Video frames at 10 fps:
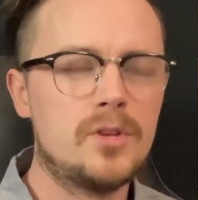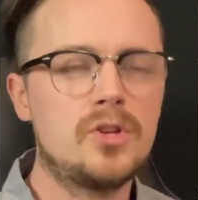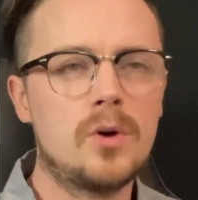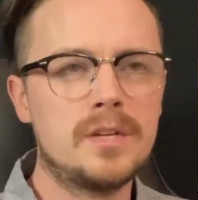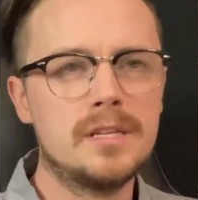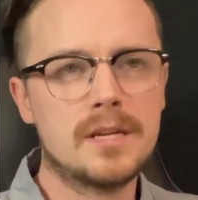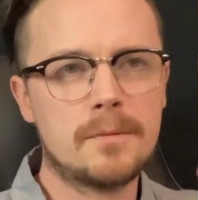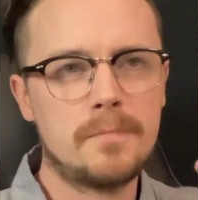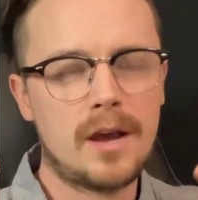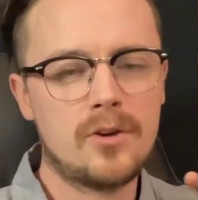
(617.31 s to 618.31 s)
you don't need to
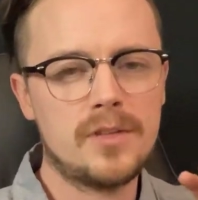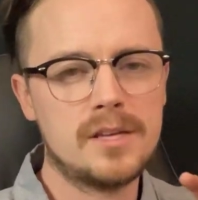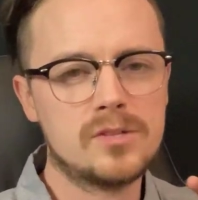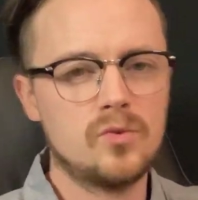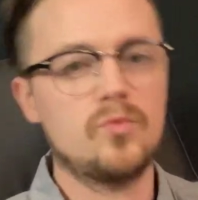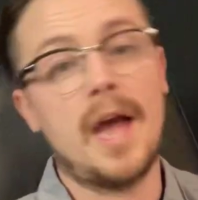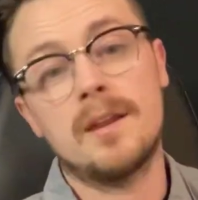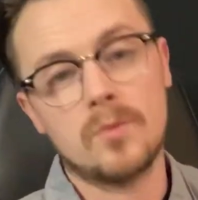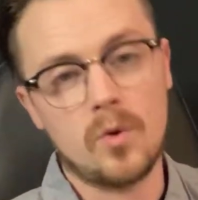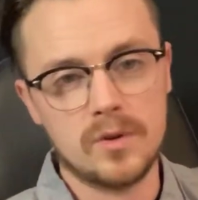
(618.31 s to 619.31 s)
compare these to
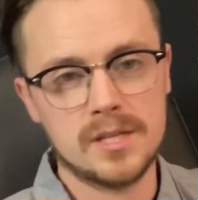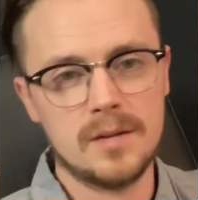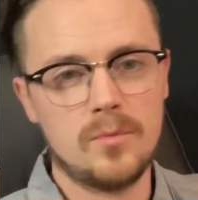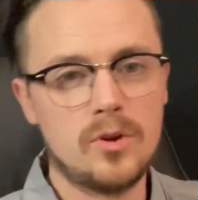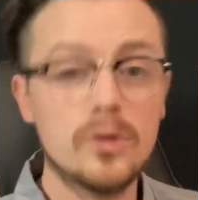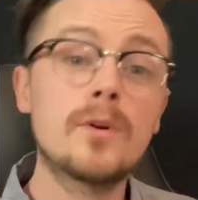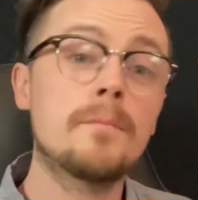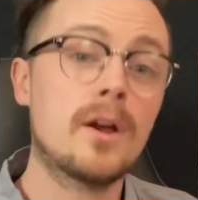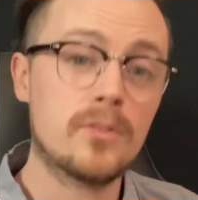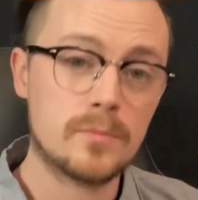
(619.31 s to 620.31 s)
random chords anymore. You
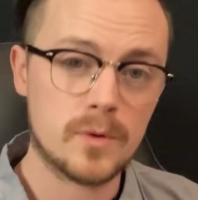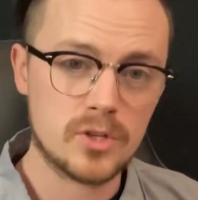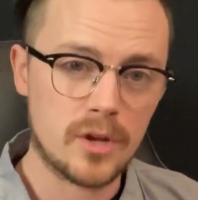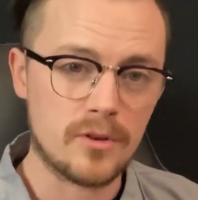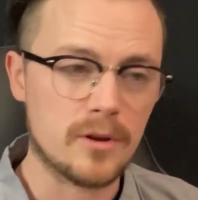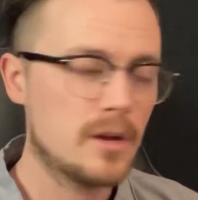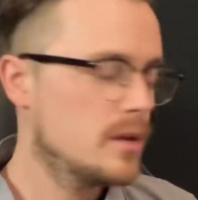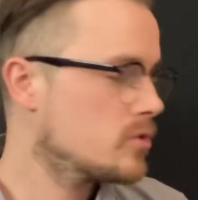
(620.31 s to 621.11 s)
compare them to each other.